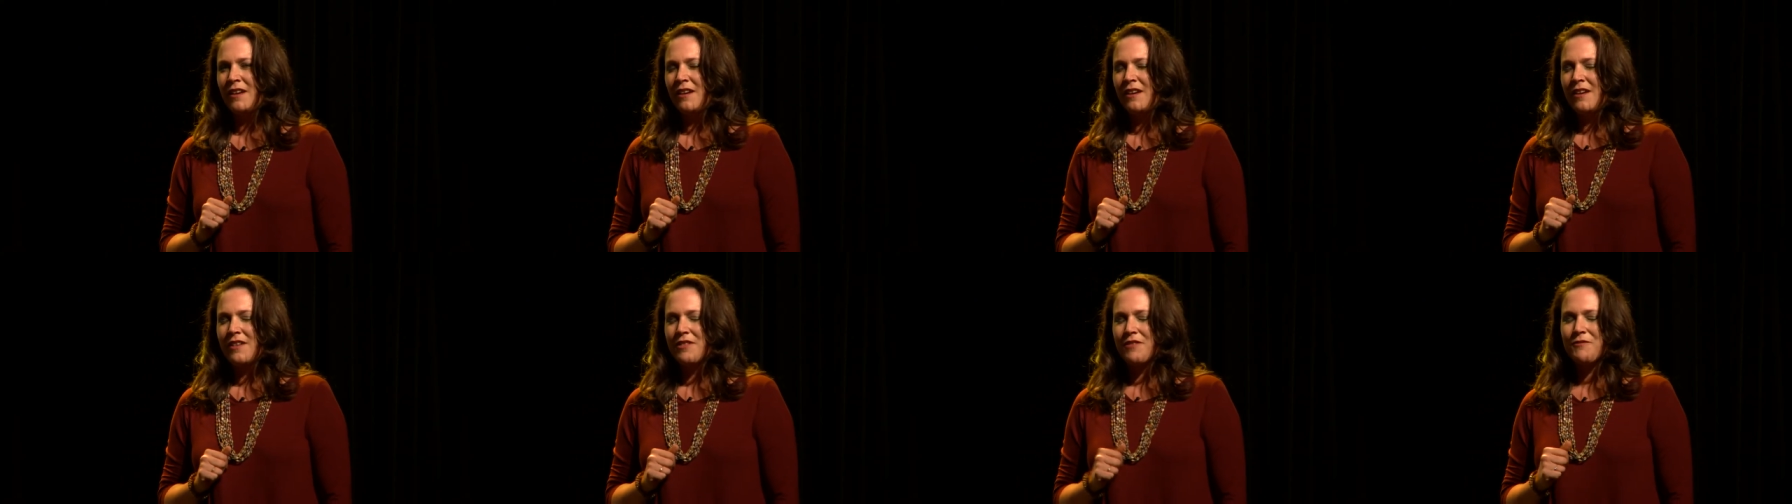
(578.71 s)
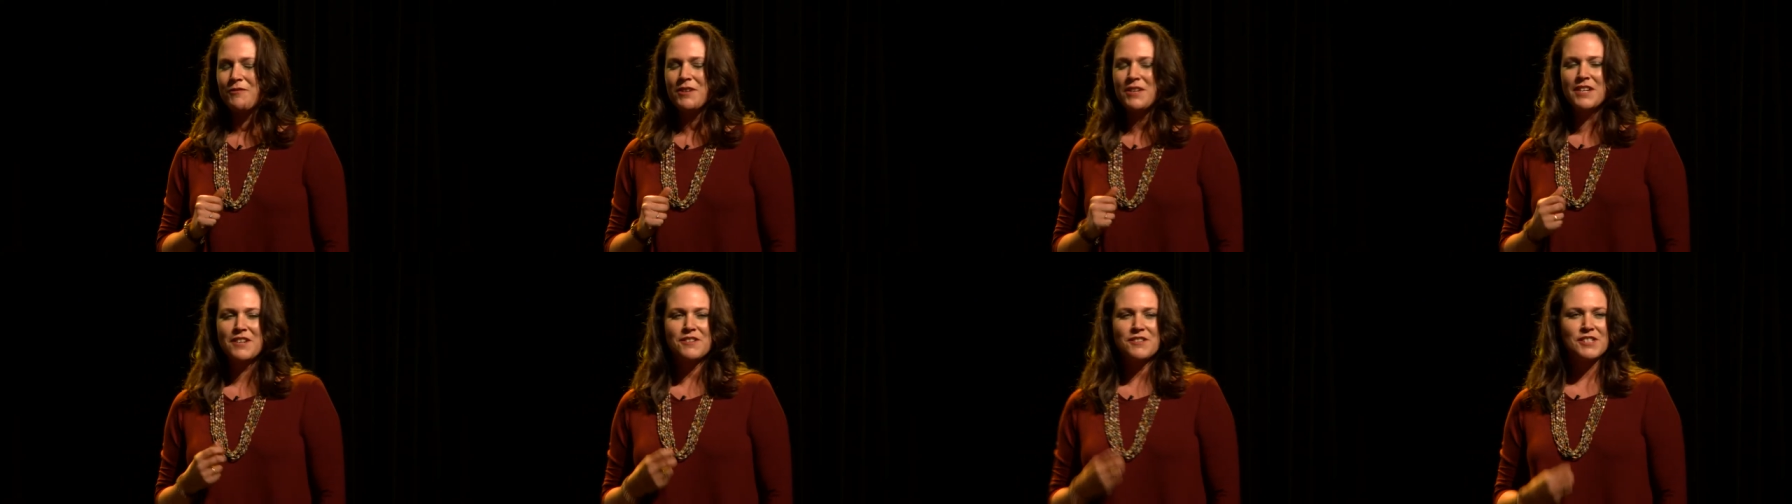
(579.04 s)

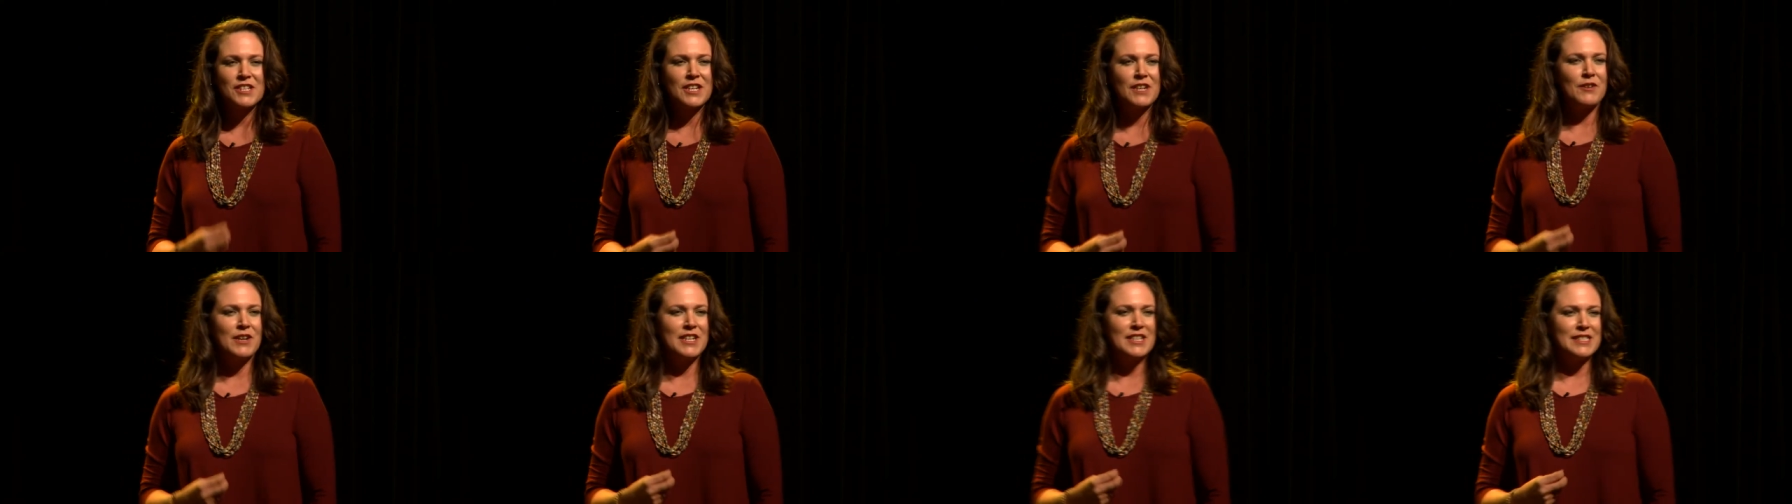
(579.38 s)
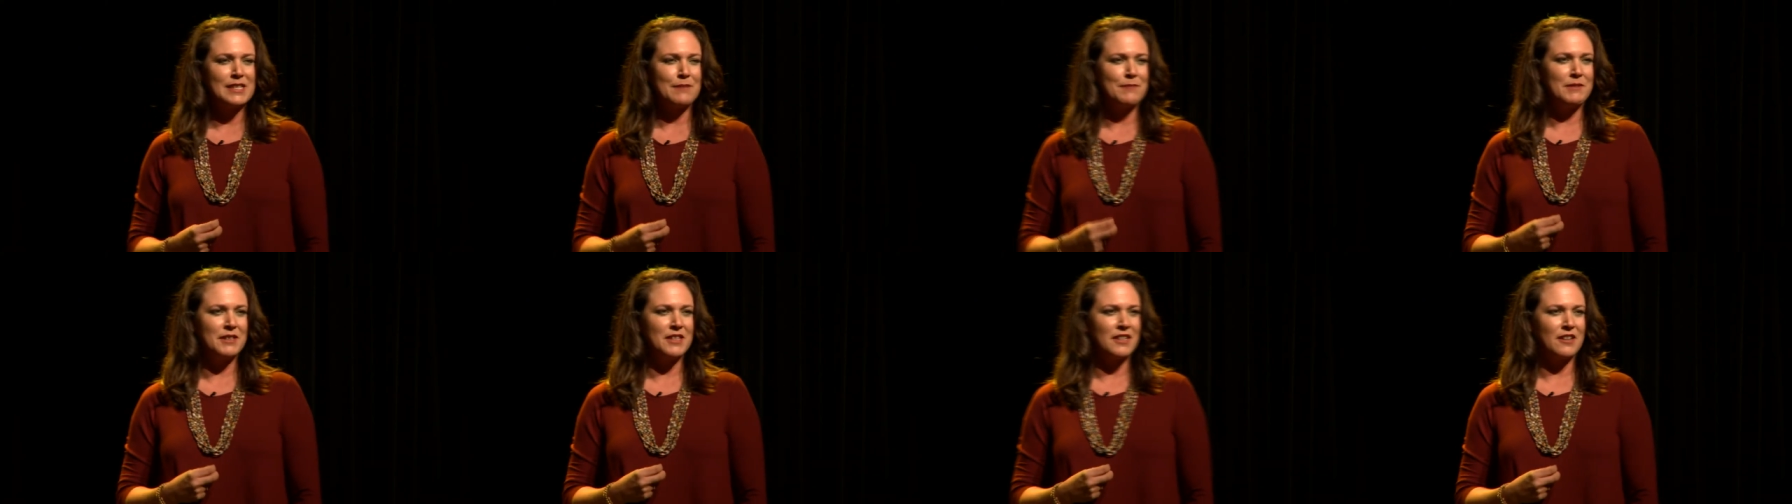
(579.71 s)
Three years ago, I
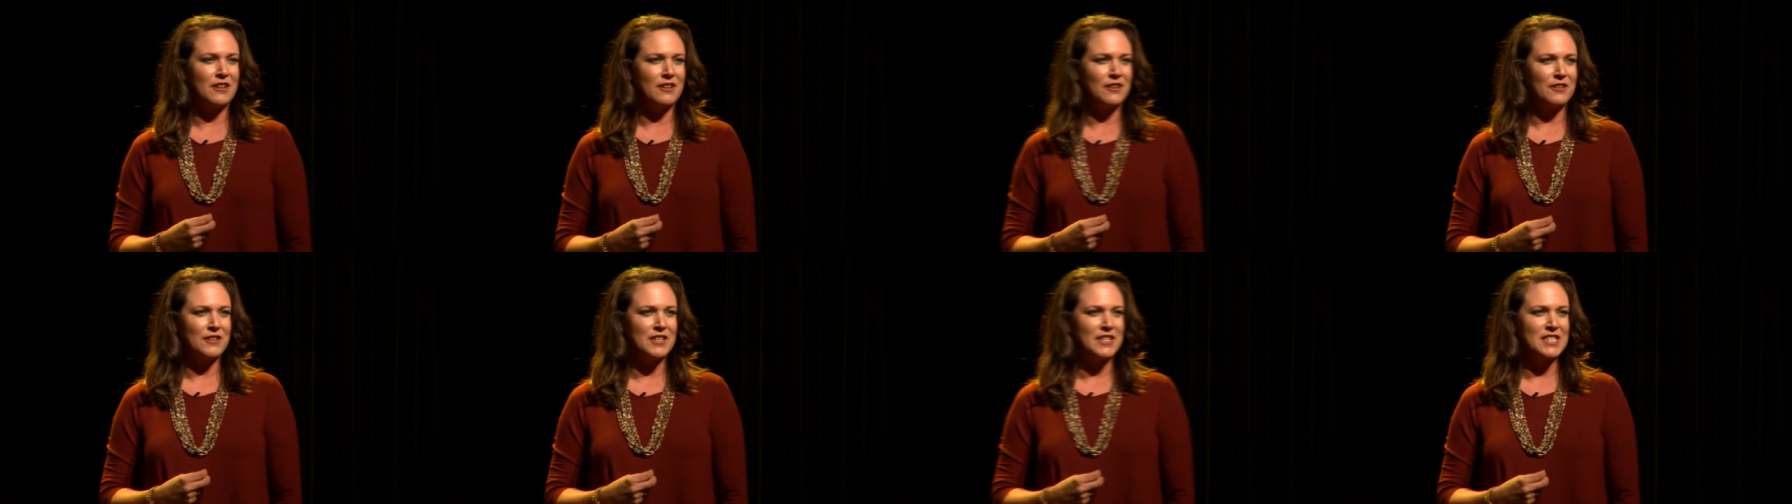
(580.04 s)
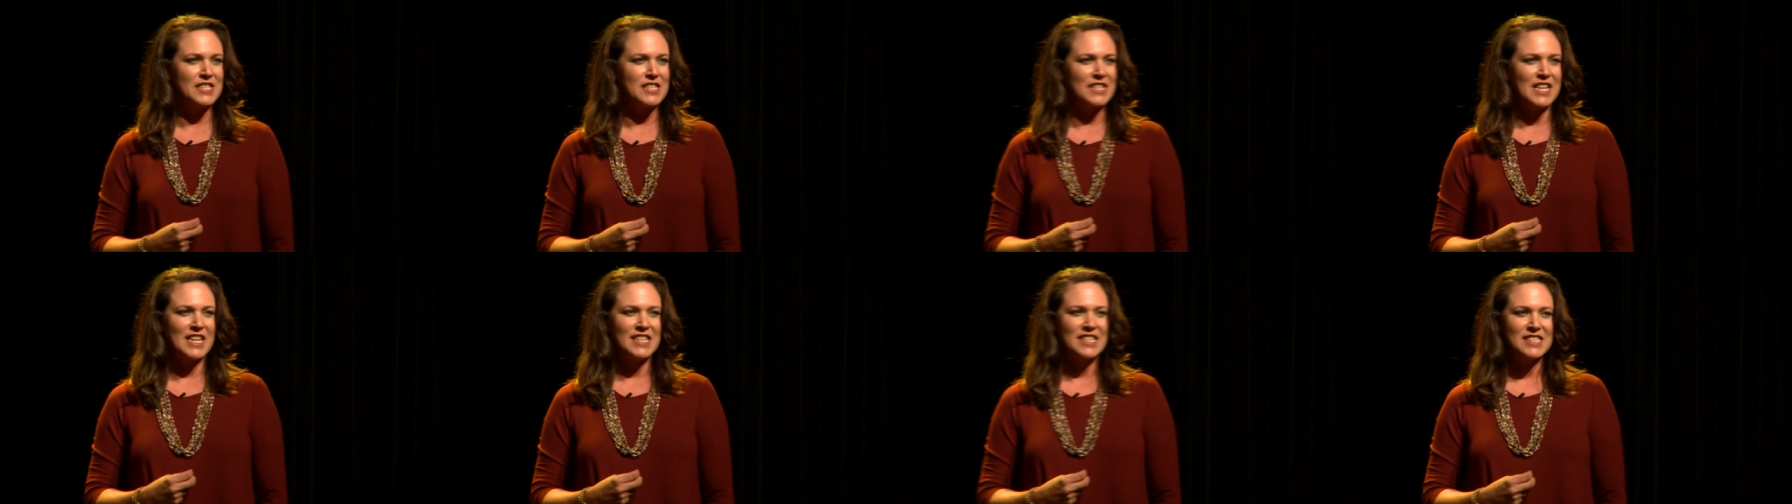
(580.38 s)
summoned the courage
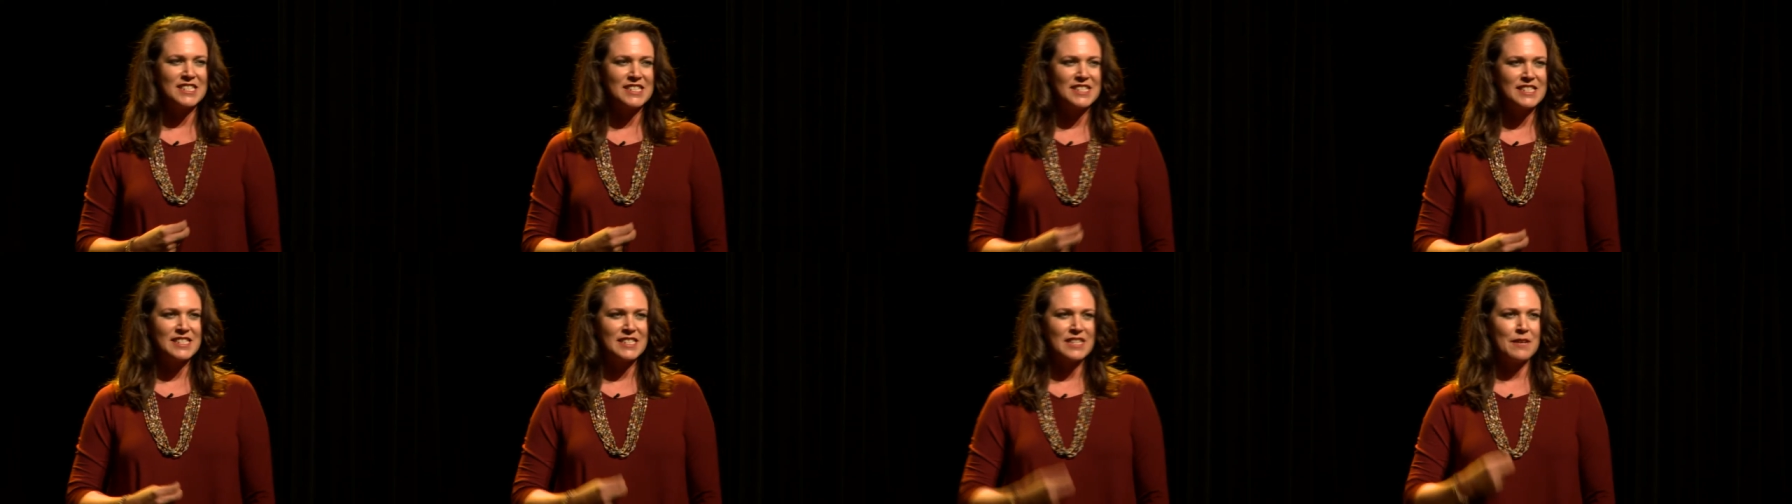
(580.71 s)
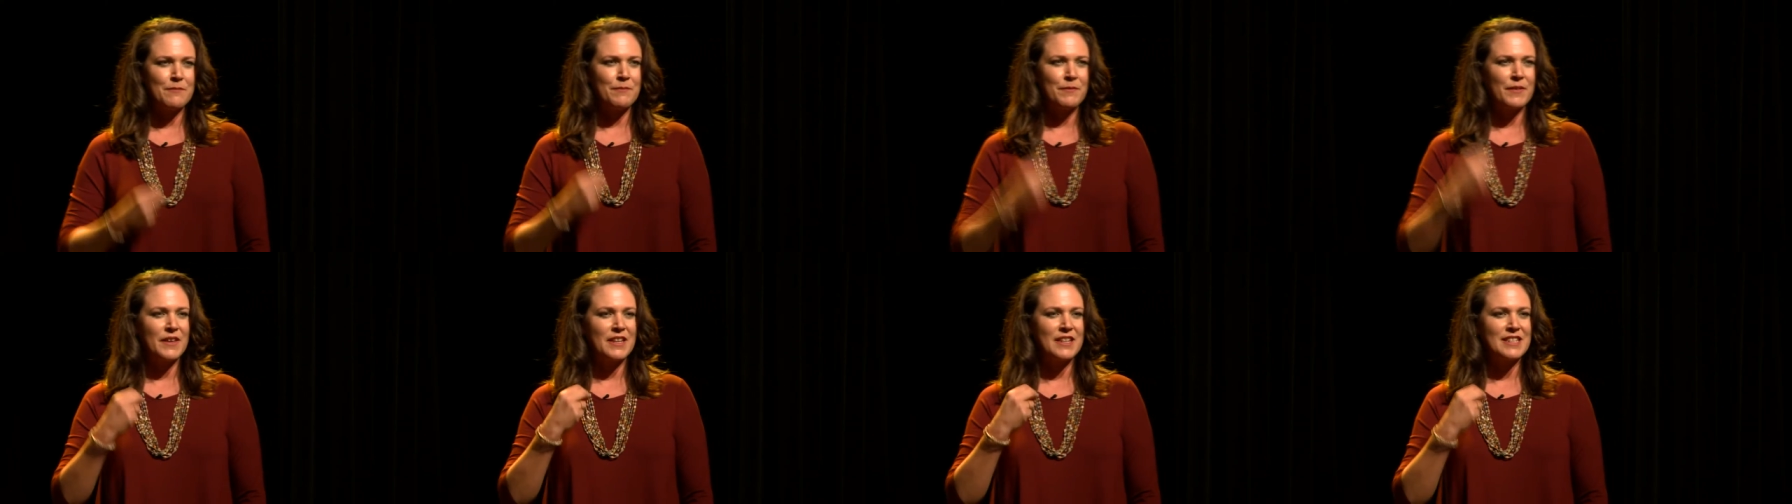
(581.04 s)
and I did
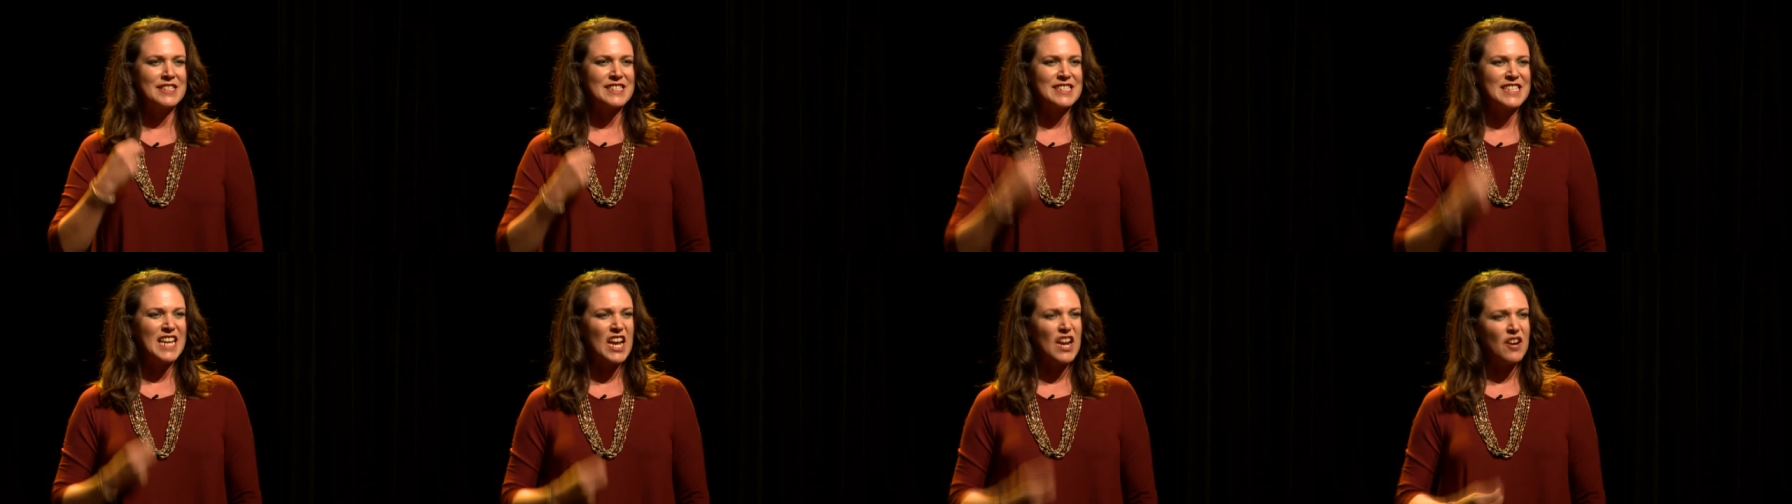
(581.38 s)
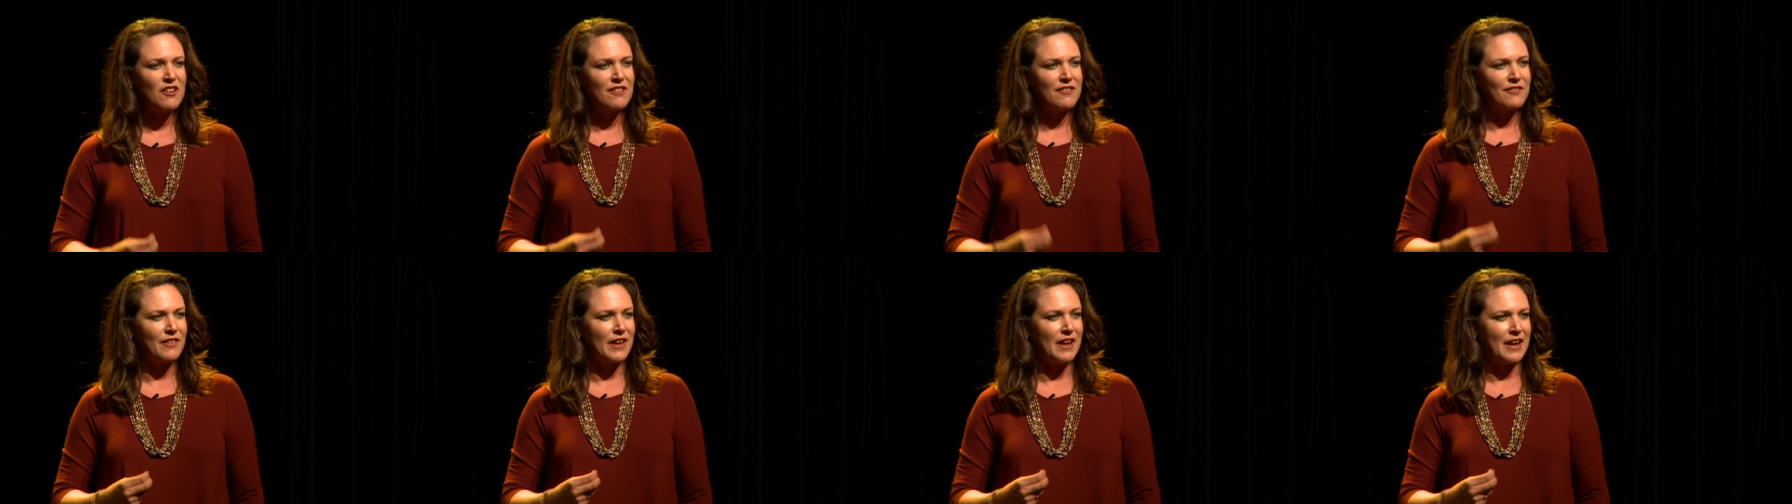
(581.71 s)
something
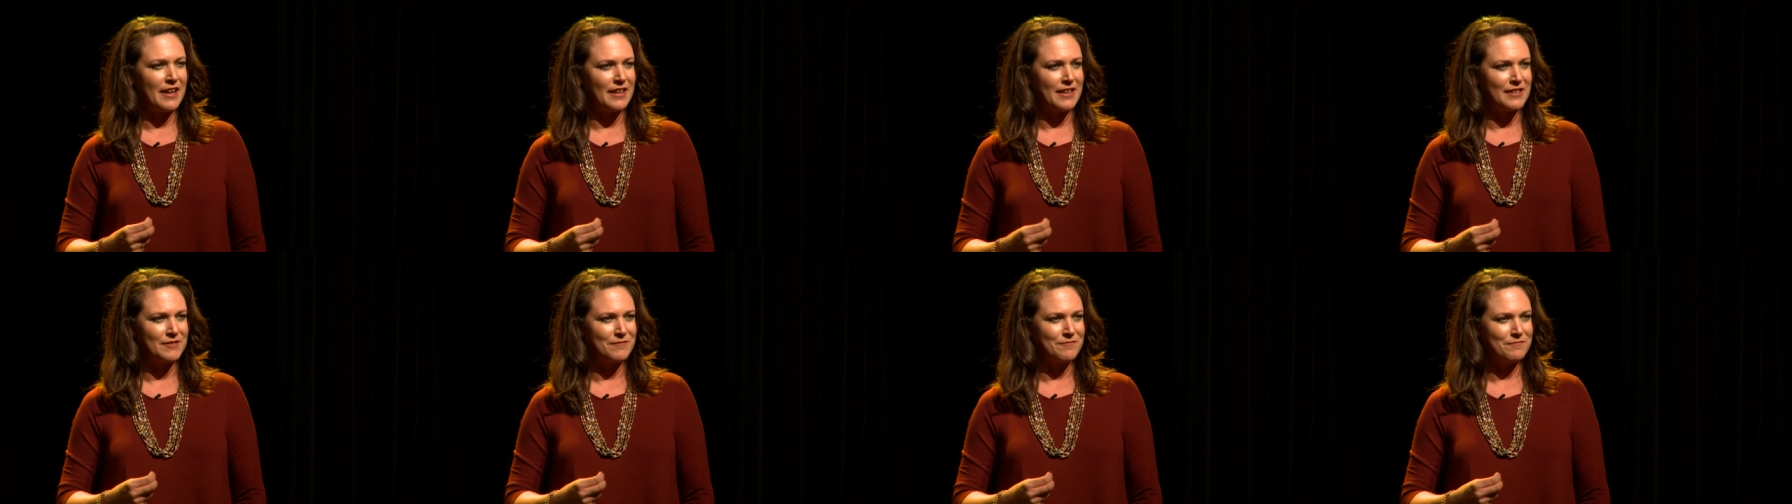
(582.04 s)
terrifying.